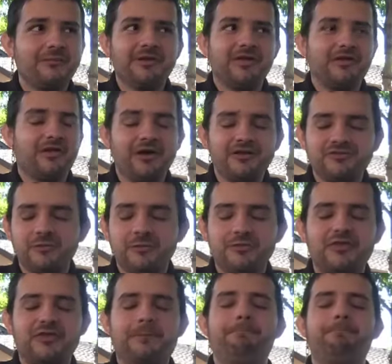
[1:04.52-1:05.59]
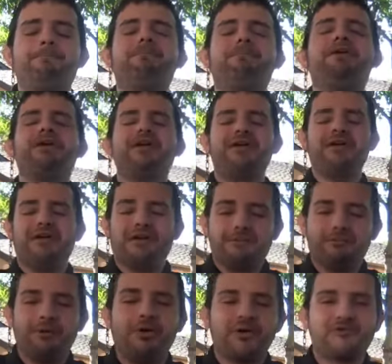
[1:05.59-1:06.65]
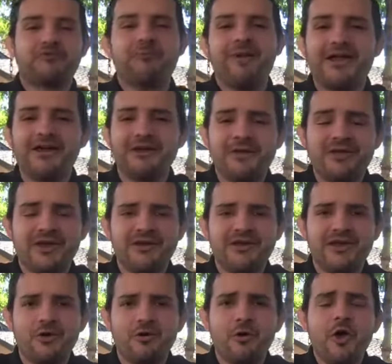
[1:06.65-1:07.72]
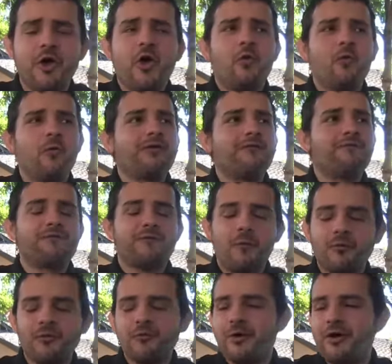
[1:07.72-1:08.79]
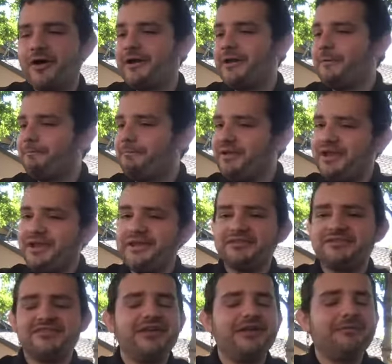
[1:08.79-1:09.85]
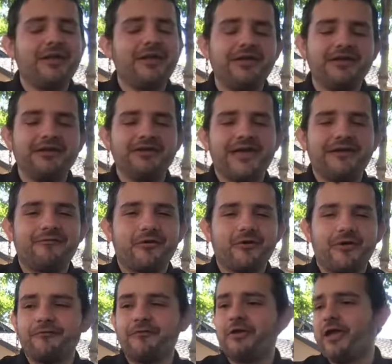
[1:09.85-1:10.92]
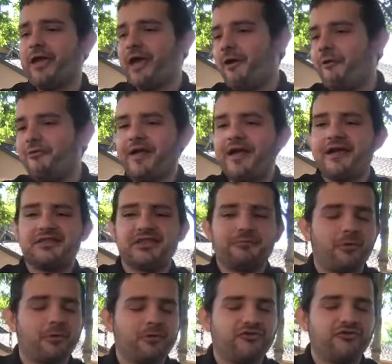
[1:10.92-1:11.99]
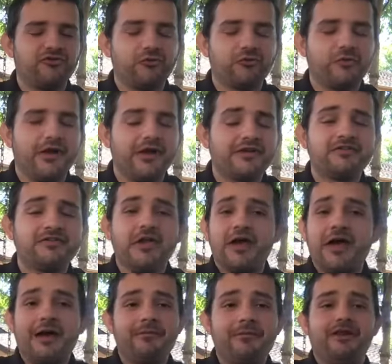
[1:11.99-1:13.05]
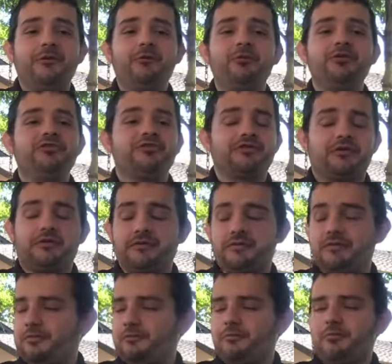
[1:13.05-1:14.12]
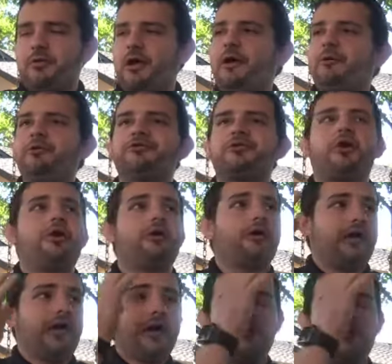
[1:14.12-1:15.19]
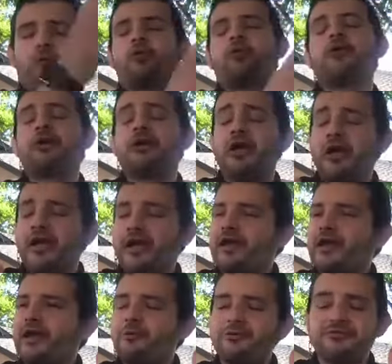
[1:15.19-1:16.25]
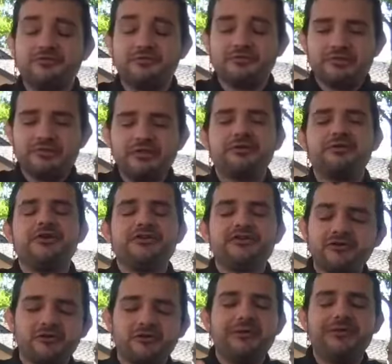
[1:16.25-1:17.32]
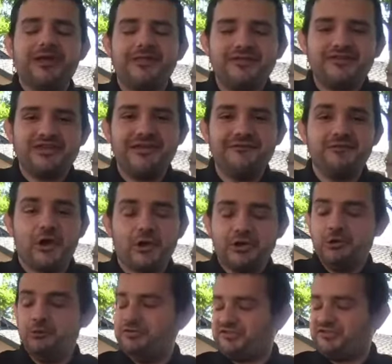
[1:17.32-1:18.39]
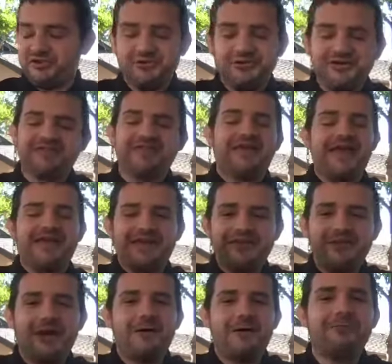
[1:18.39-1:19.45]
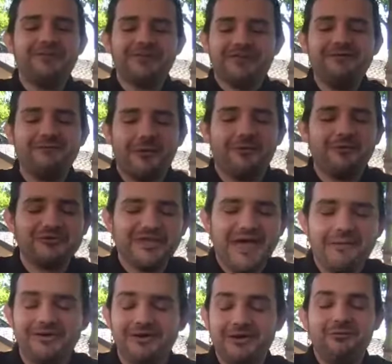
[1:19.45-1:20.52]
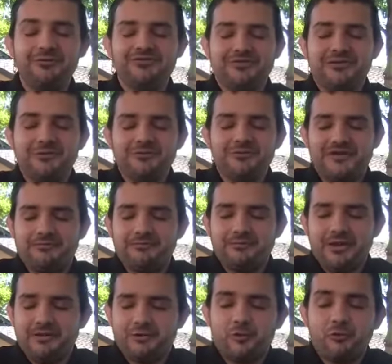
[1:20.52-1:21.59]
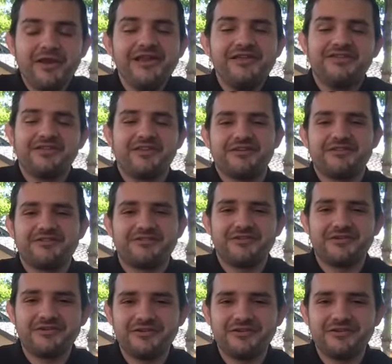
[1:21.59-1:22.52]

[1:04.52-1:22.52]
I mean, Custer with the big push from Matt DiBenedetto went four wide, beating his teammate in Kevin Harvick, outlasting Martin Truex. I mean, I was at work, and I was literally screaming at the TV, are you serious? Like, I cannot believe what was happening. It was craziness.